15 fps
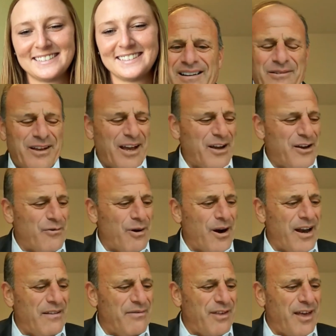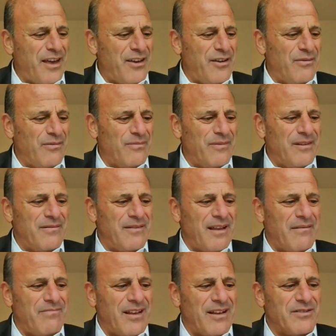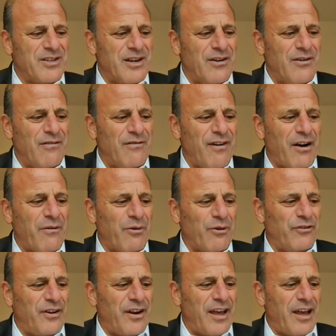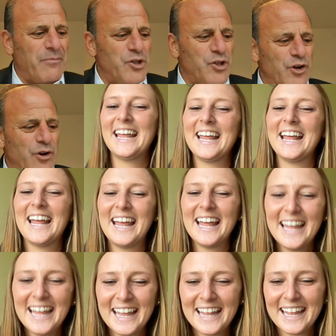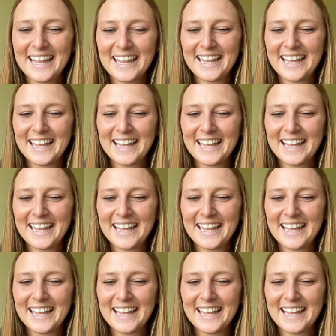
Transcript: Okay, great. Thank you. That's going to go viral today, I'm sure. So